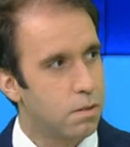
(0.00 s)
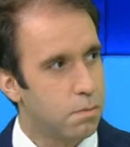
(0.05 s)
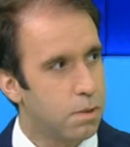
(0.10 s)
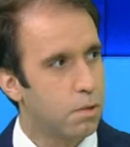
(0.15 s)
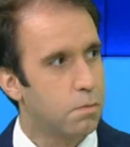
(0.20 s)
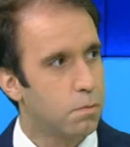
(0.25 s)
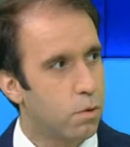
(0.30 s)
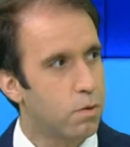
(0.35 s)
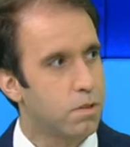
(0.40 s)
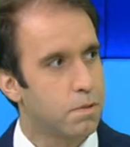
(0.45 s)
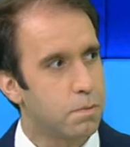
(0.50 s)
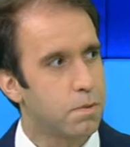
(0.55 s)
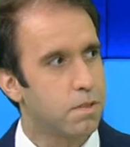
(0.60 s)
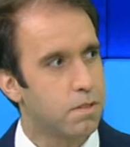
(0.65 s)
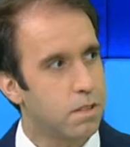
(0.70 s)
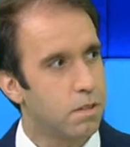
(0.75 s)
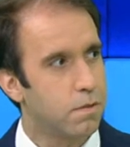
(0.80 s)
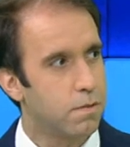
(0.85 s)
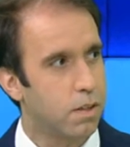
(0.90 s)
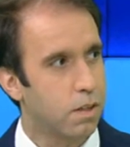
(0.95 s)
a bit more
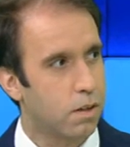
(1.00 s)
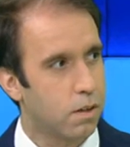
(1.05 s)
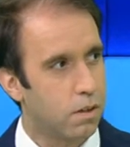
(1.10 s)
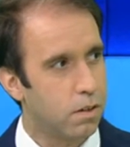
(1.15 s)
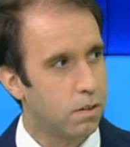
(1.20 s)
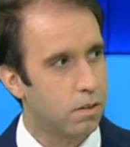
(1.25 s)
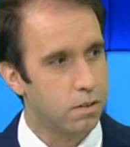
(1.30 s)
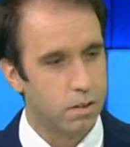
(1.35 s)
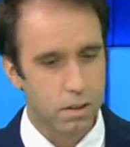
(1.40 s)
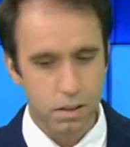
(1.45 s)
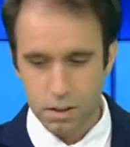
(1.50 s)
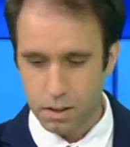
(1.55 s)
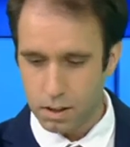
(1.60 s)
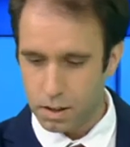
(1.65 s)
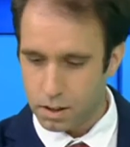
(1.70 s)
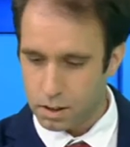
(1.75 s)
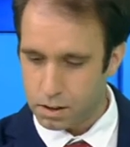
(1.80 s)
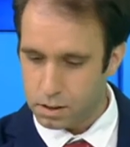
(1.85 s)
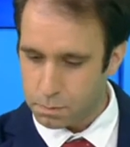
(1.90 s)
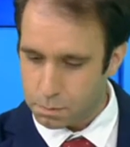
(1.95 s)
specific on
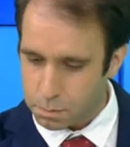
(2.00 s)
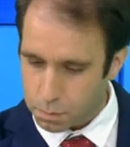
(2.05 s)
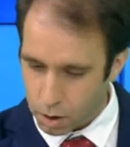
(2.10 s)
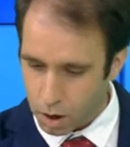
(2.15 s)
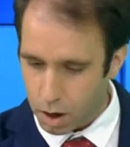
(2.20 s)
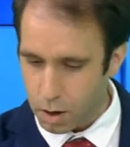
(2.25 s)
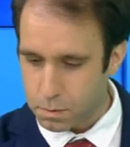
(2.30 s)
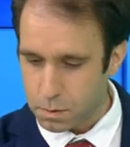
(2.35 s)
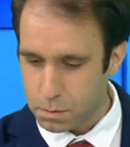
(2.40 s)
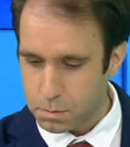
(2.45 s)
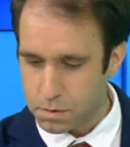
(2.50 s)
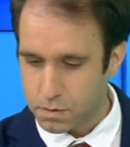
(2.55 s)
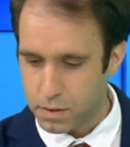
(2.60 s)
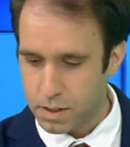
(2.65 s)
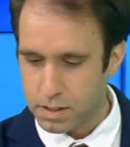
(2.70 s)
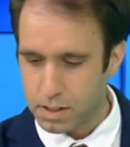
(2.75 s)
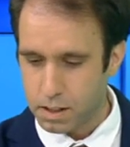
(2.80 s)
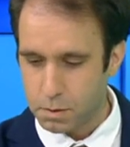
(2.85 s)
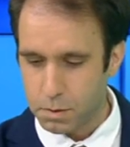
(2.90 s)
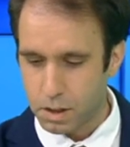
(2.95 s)
the problems
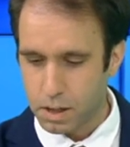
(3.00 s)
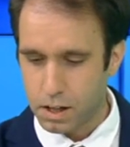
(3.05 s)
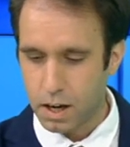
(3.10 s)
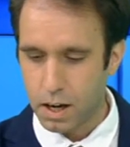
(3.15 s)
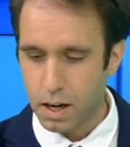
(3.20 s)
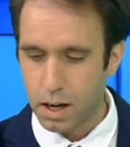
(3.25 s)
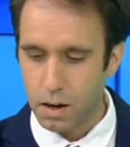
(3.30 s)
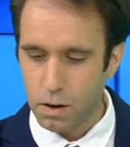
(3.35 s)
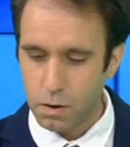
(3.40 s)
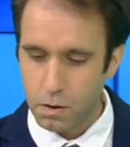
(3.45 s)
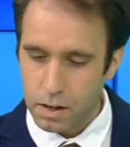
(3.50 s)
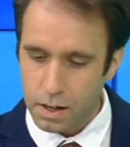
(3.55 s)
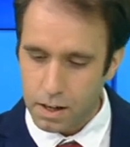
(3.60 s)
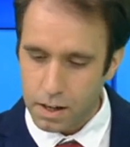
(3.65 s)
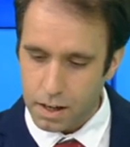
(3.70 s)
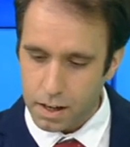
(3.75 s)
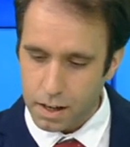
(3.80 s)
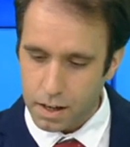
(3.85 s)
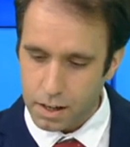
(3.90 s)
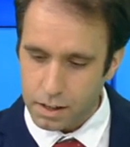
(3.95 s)
facing Macau,
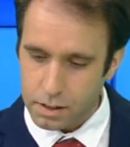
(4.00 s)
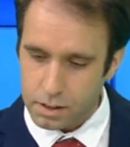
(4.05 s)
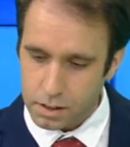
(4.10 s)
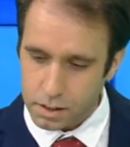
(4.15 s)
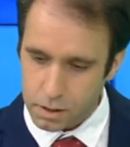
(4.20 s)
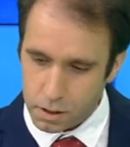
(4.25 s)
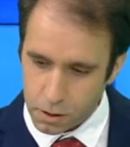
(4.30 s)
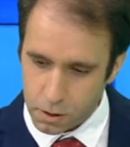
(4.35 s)
the